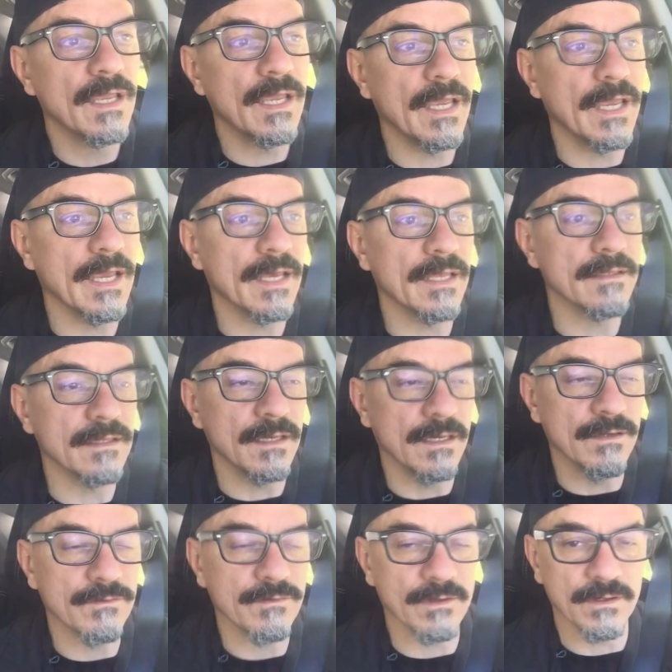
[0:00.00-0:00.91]
And
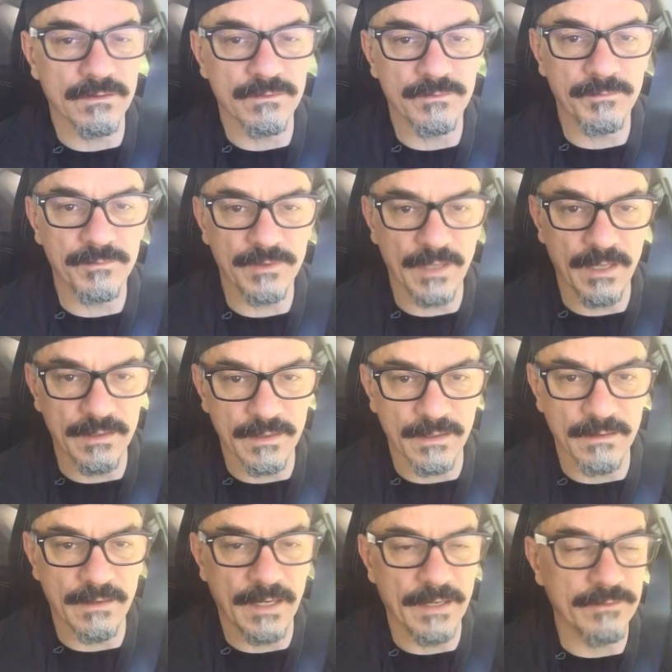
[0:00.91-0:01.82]
then he's going to stay
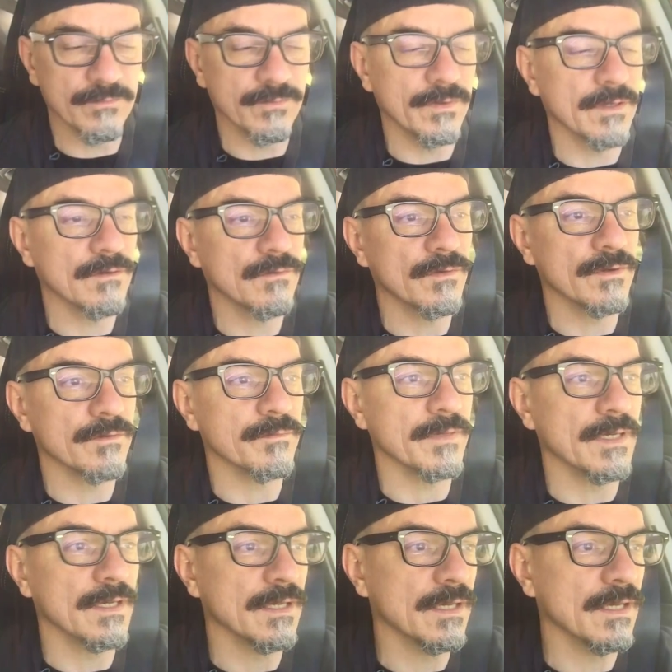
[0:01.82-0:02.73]
that last week with
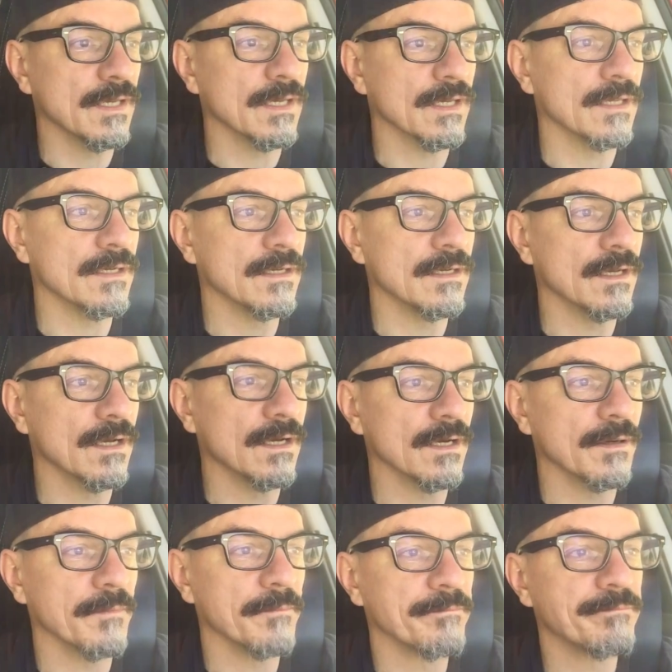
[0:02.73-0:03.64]
me
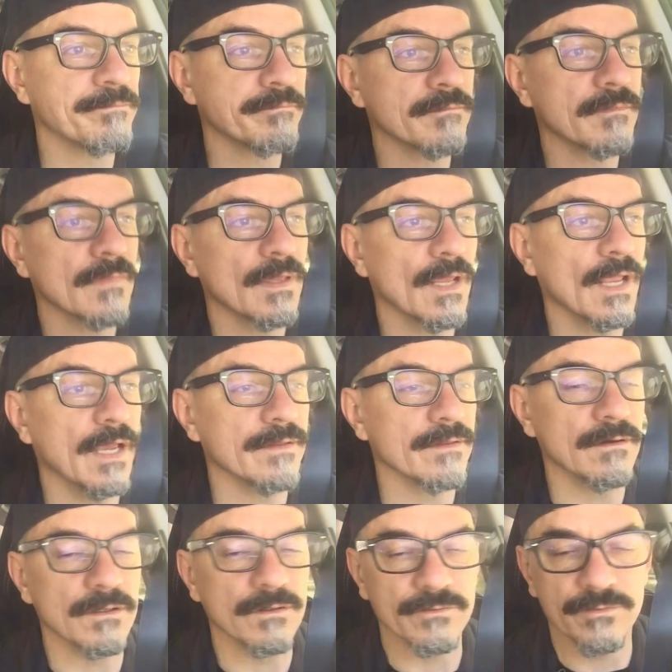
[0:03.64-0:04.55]

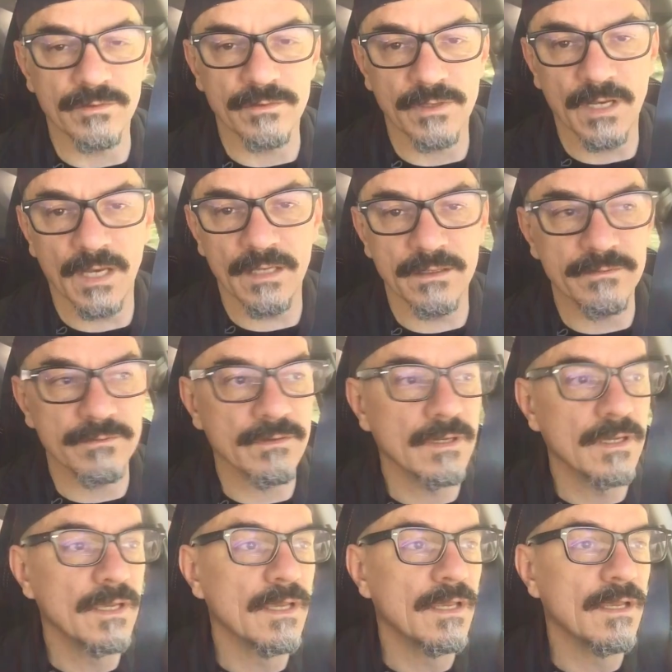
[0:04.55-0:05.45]
at the Little Stone Cottage.
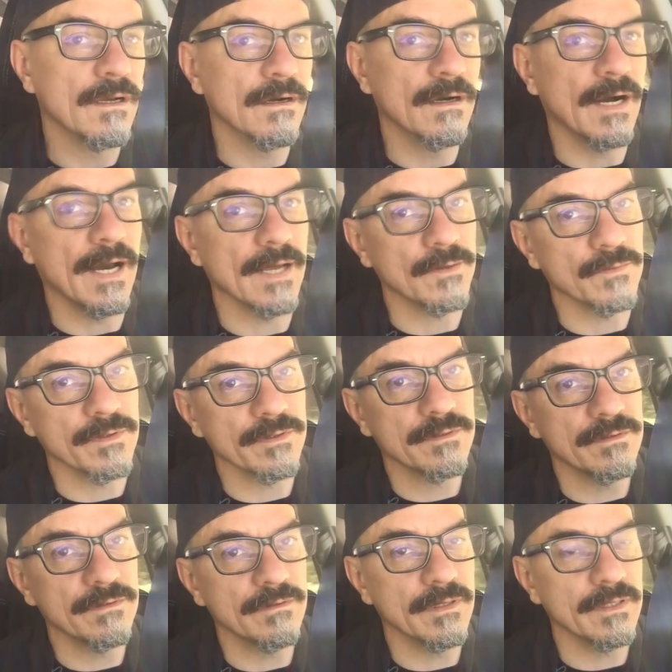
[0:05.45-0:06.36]
A lot of
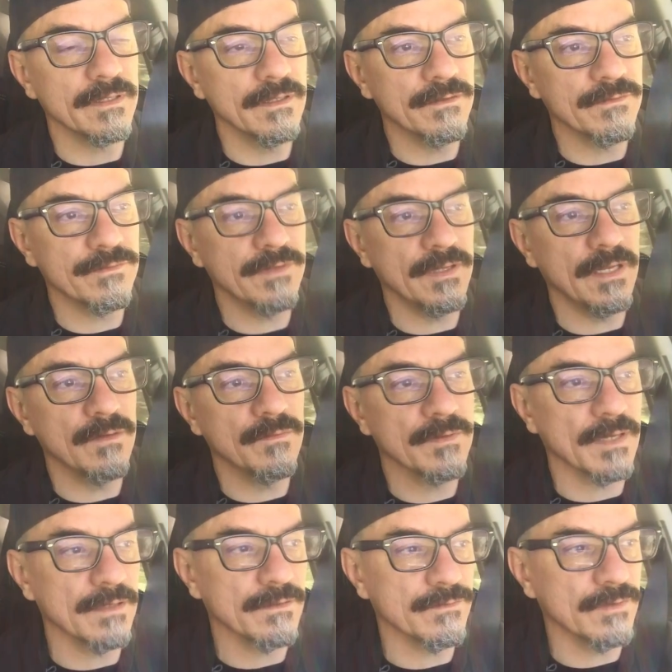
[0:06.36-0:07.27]
work to do on the estate.
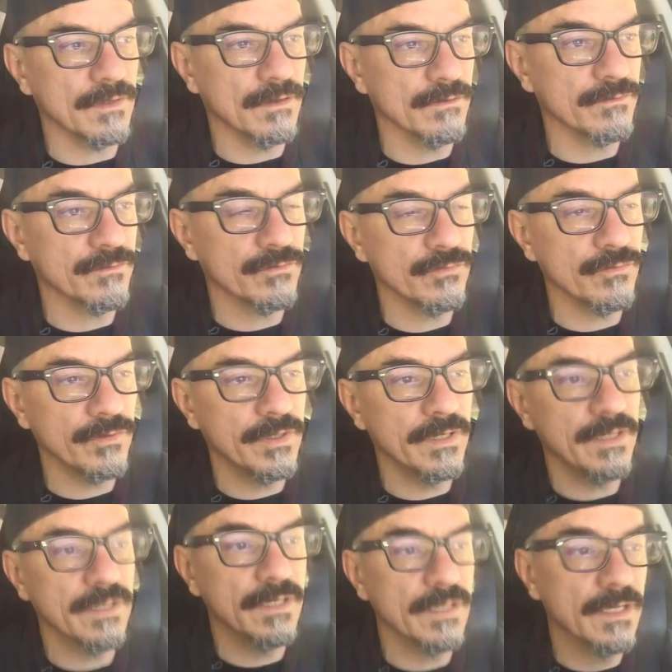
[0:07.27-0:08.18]
We got to sell
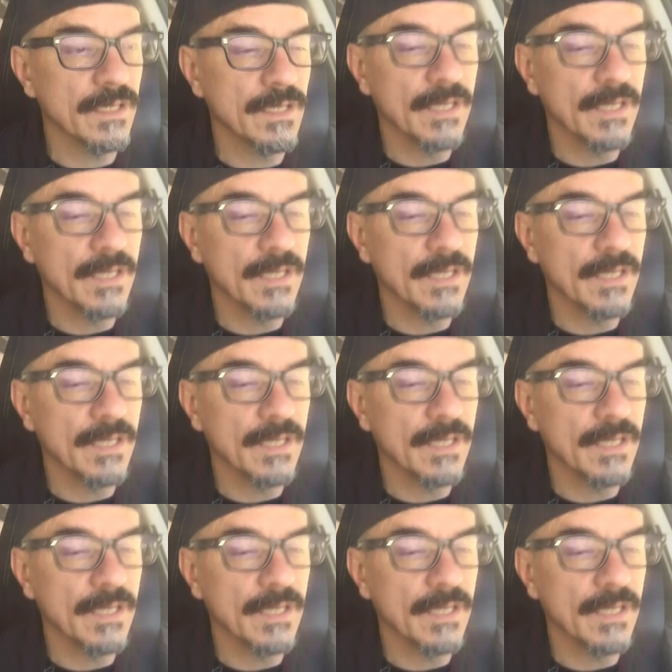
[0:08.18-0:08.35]
3